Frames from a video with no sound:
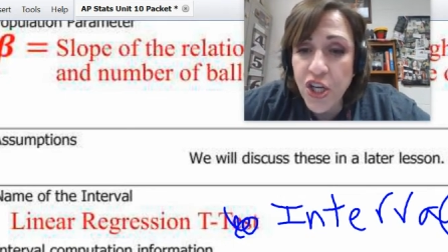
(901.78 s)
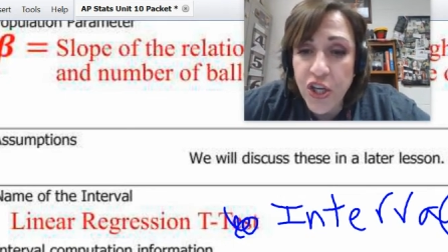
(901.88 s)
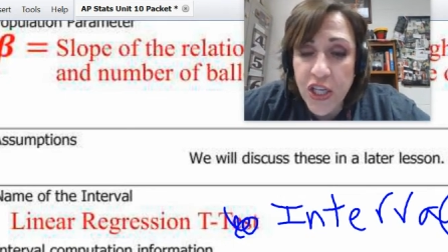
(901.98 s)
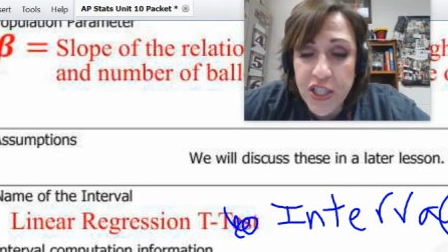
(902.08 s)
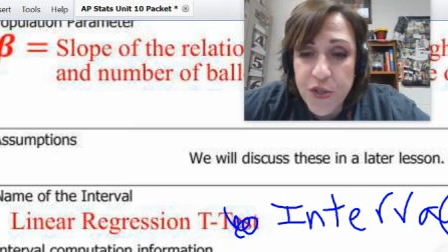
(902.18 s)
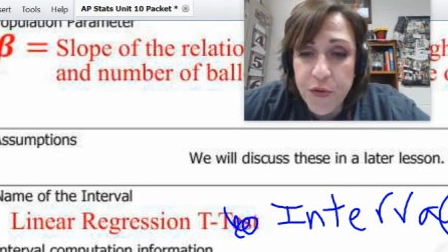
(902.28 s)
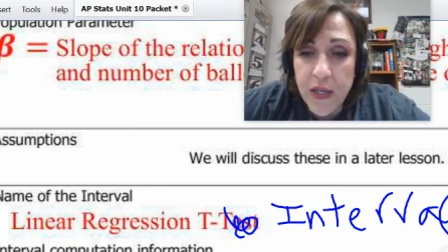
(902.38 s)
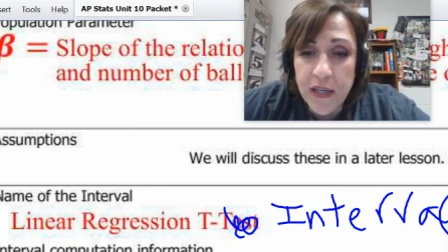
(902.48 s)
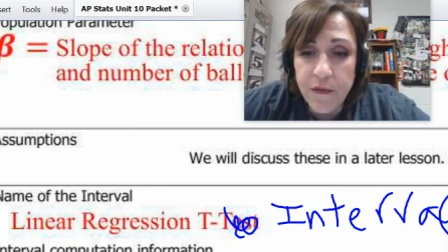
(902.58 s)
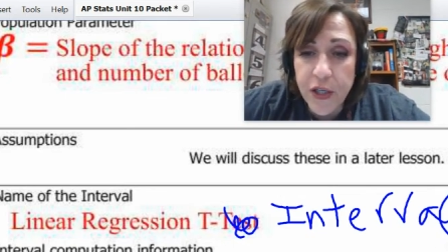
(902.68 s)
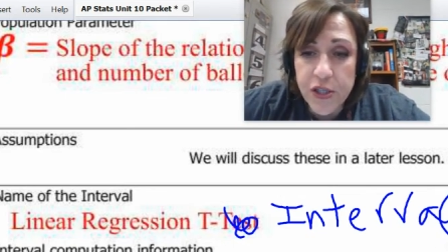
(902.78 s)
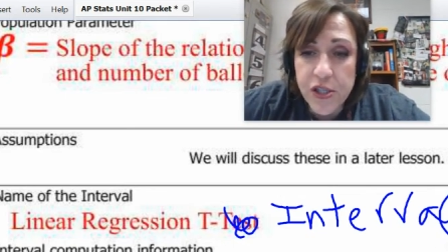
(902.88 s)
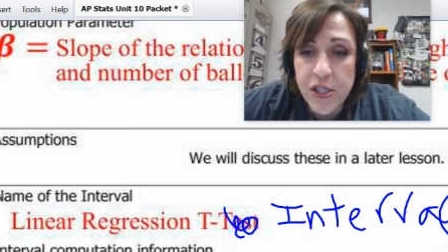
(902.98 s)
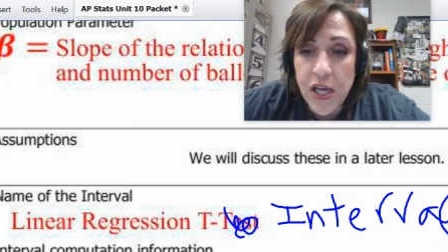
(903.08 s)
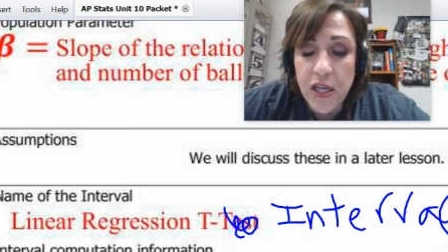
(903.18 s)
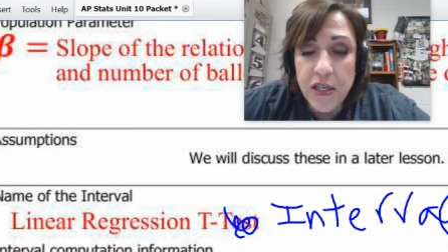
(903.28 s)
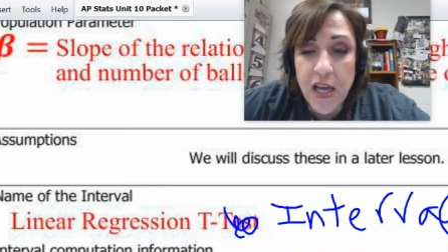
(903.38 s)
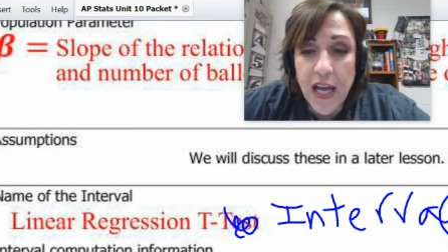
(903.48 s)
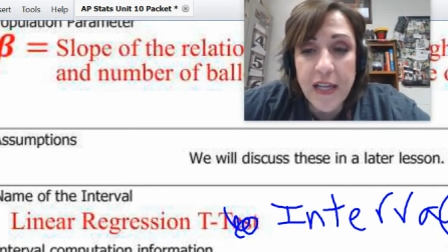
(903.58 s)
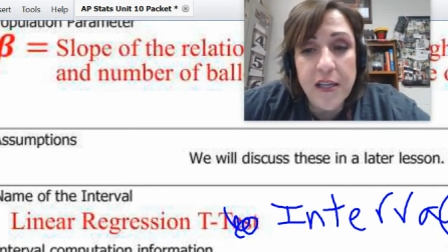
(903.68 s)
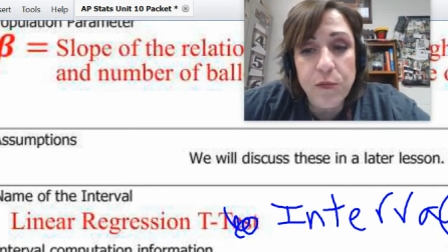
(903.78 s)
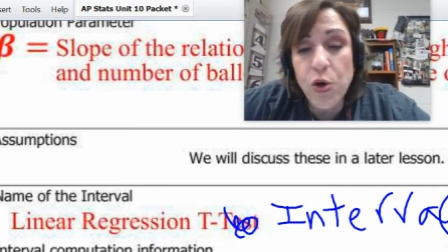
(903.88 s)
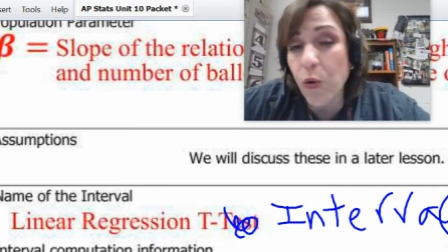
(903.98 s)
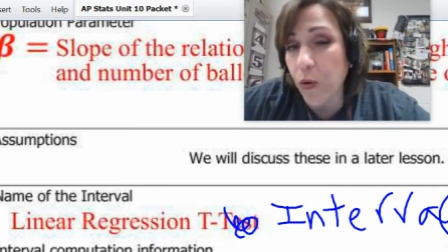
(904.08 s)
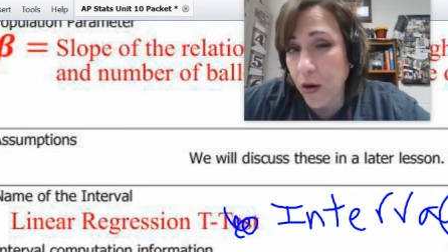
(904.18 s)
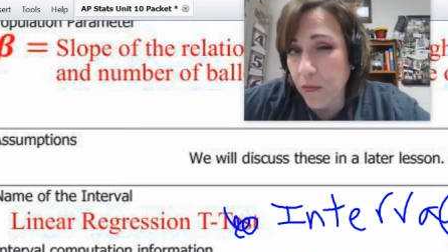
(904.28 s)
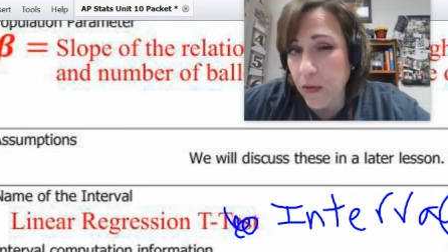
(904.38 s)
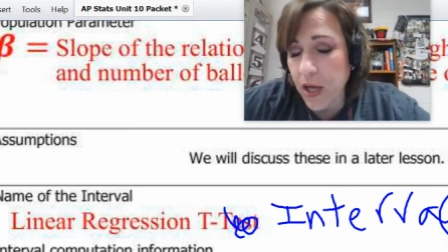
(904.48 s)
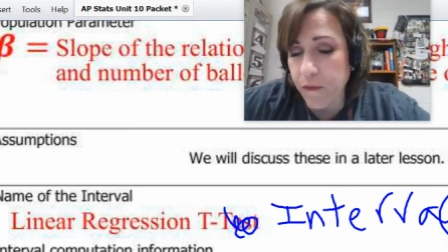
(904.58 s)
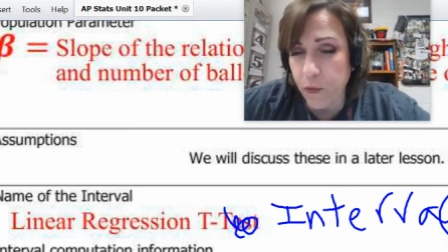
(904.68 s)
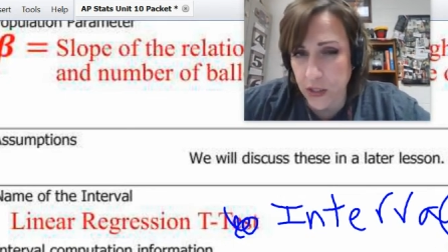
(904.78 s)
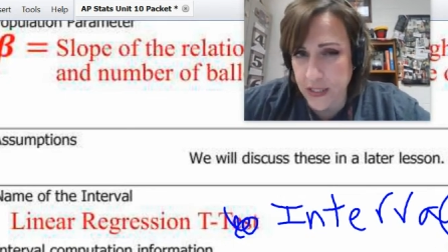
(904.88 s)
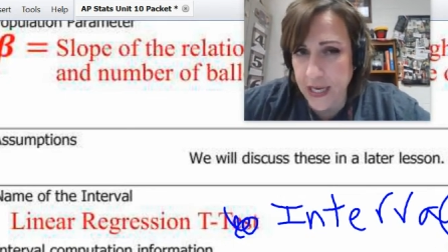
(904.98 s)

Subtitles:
You're going to do inverse, not norm of one